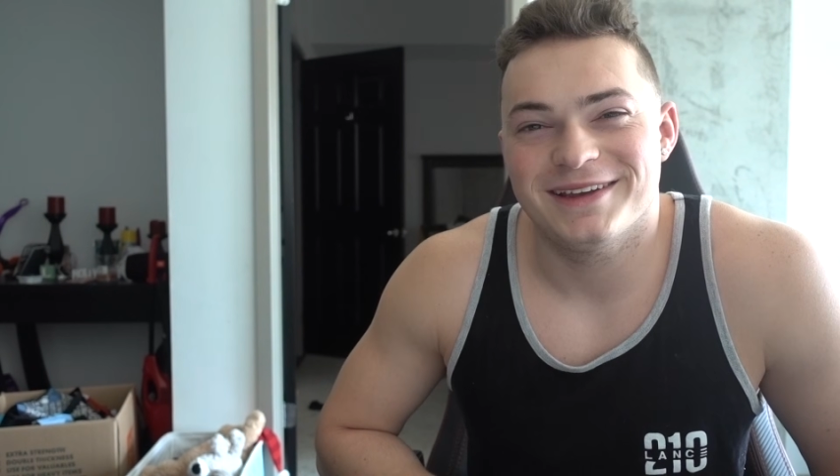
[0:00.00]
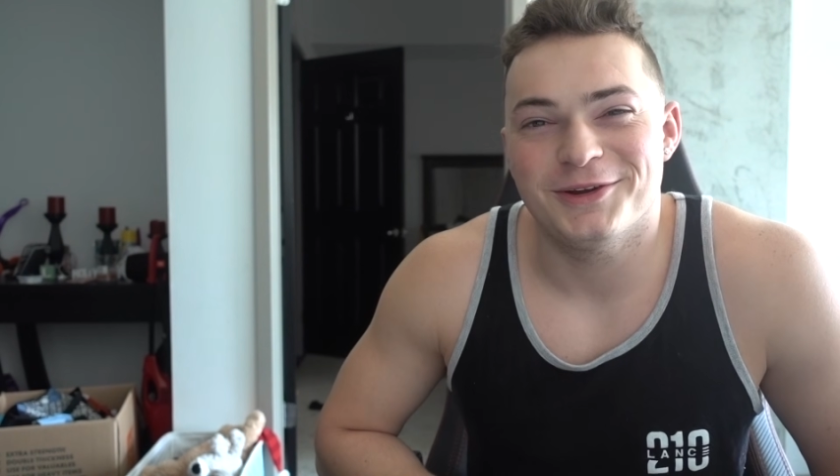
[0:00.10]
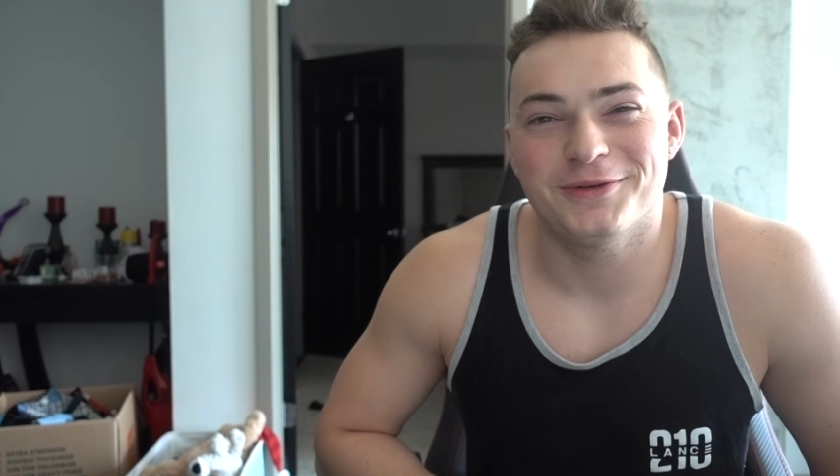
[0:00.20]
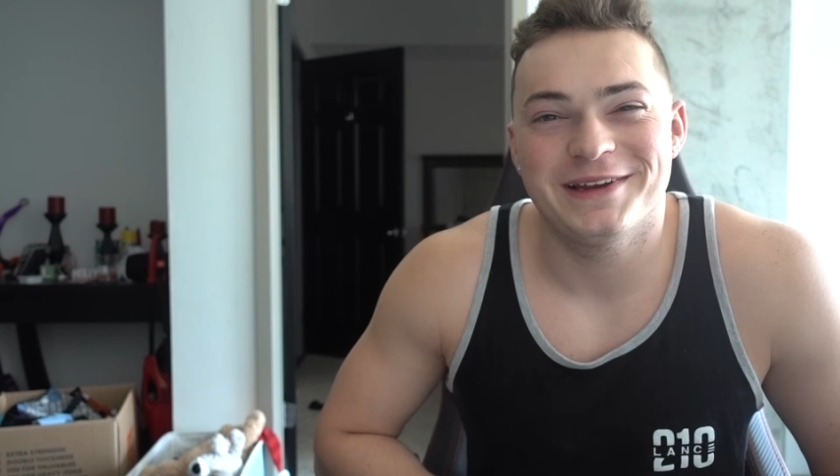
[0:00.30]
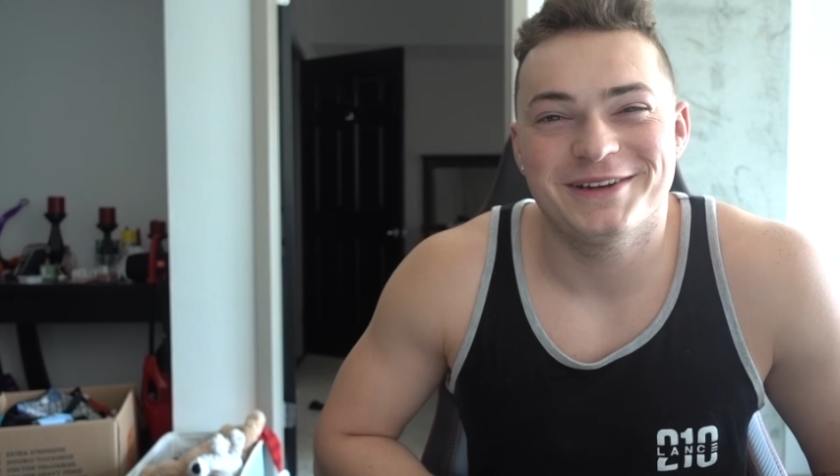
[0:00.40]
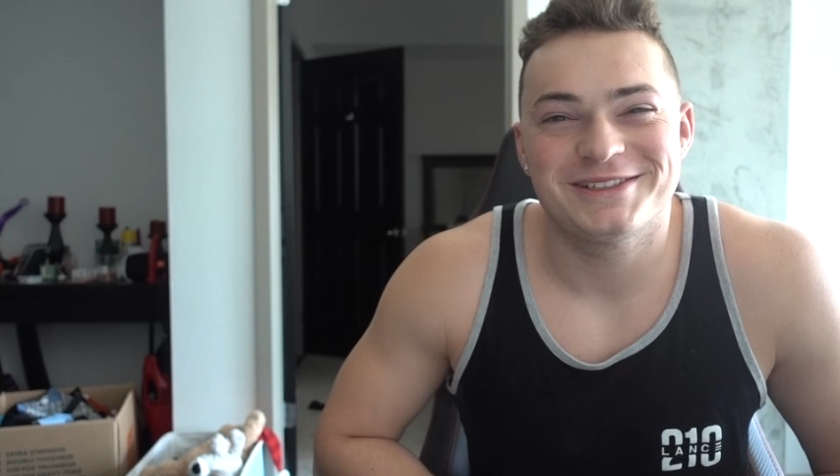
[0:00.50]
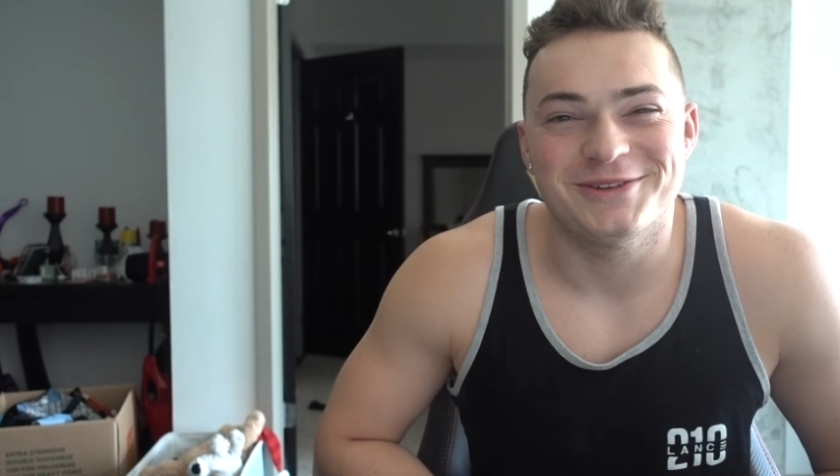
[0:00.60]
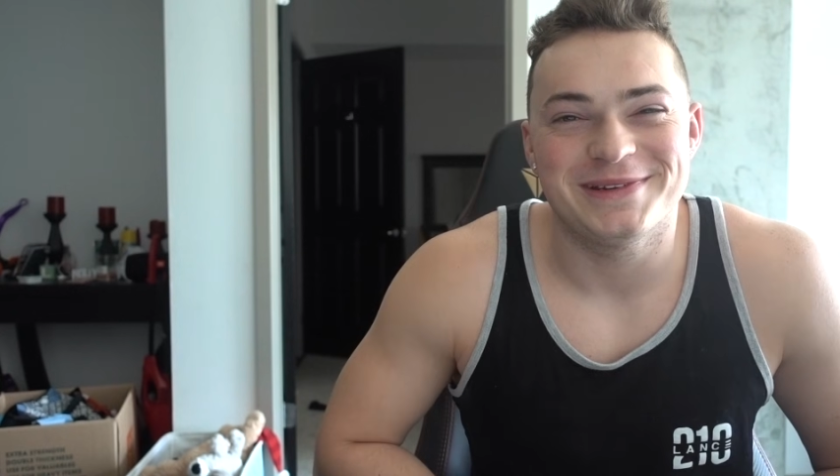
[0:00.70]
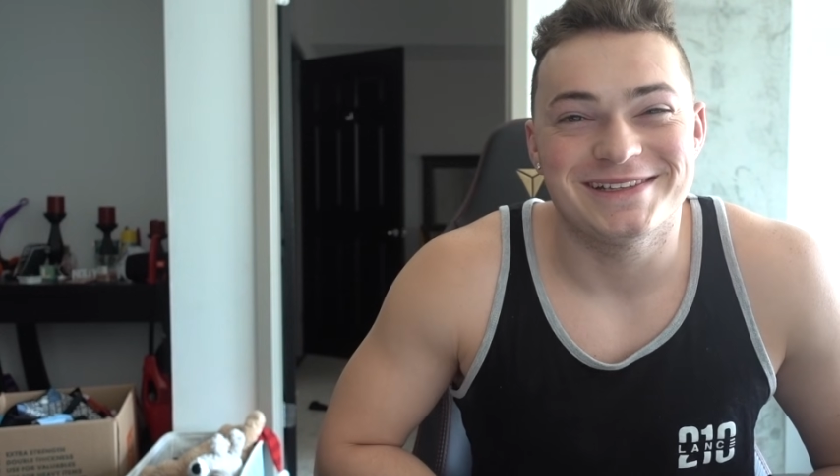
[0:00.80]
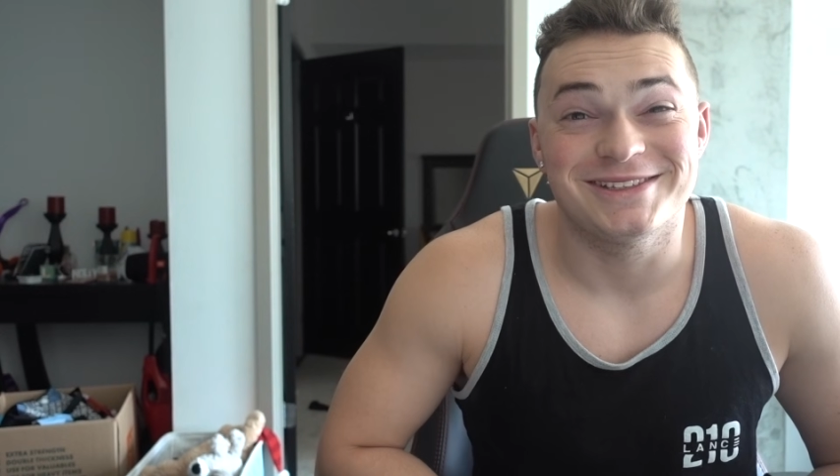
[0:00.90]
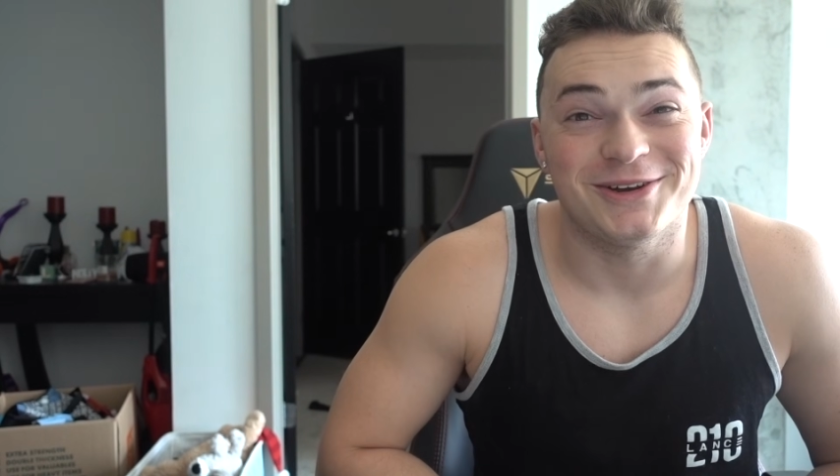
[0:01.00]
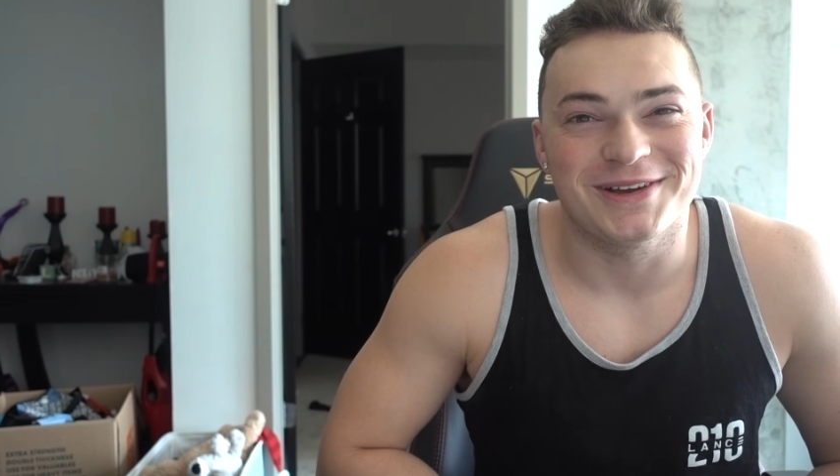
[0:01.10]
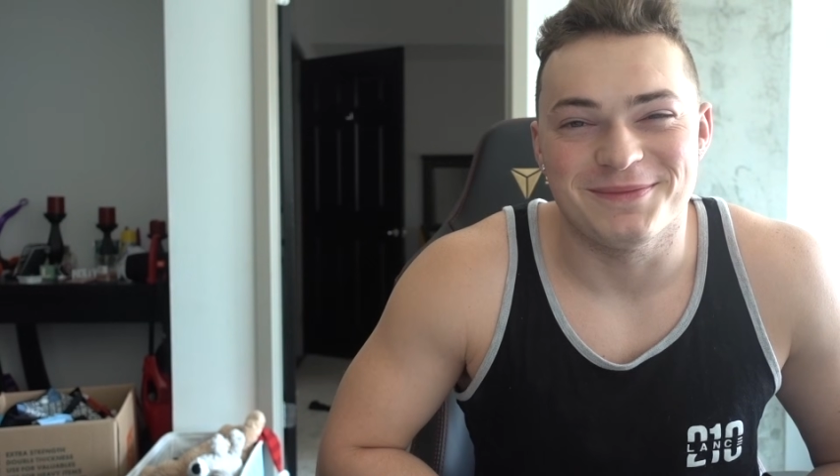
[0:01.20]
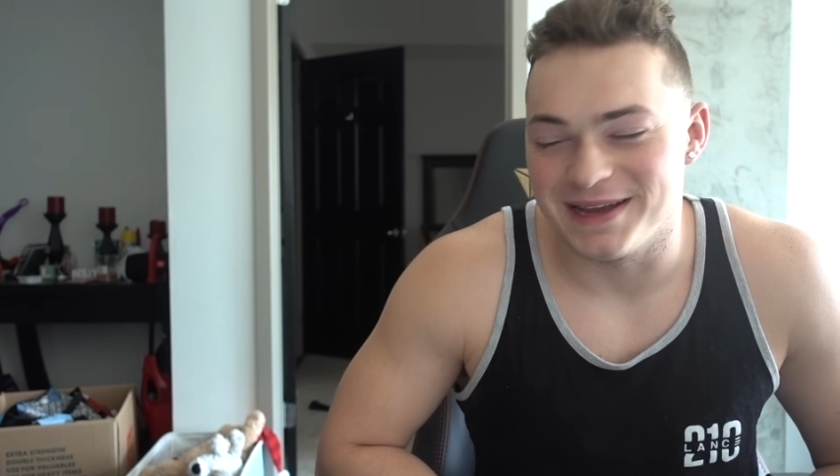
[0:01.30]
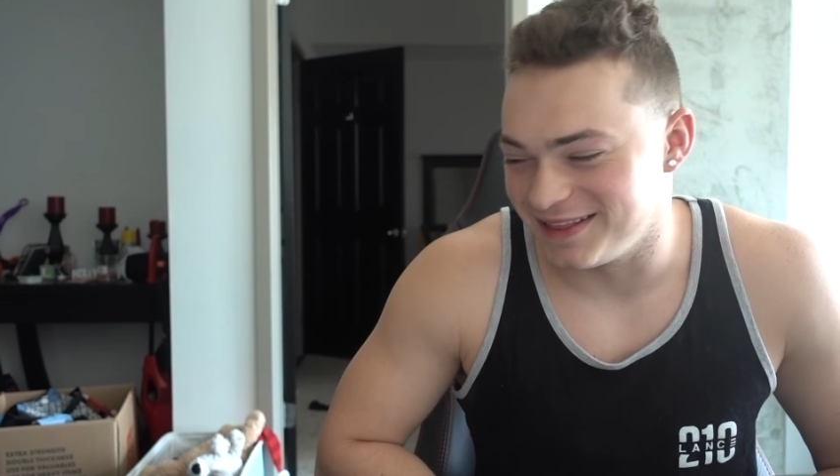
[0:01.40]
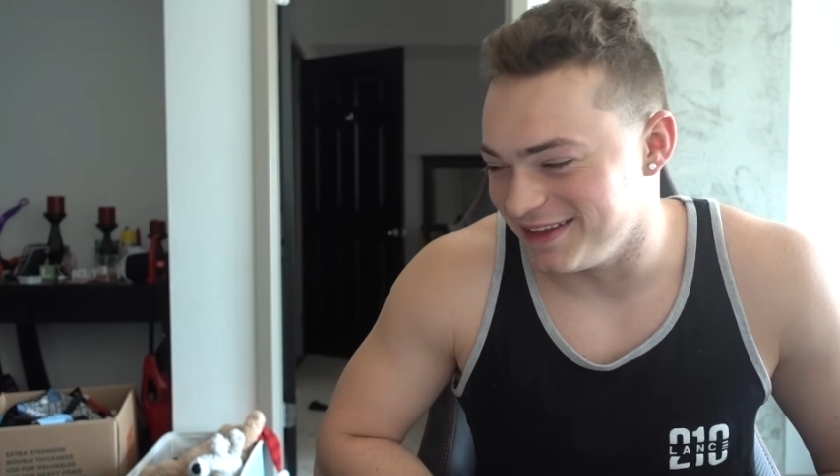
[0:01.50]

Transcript: Get over here so we can talk about